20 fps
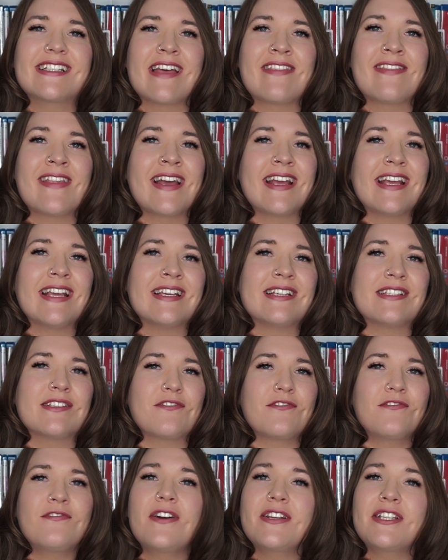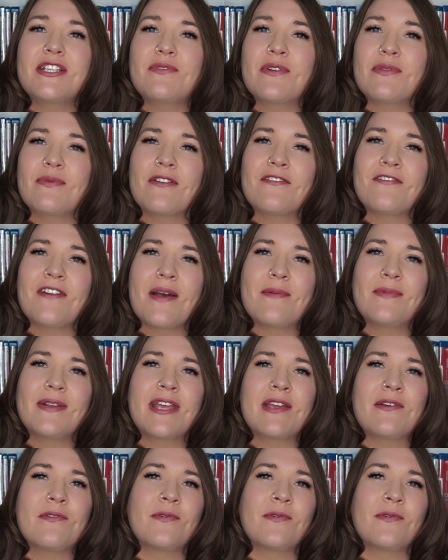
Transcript: and that is Fighting with My Family,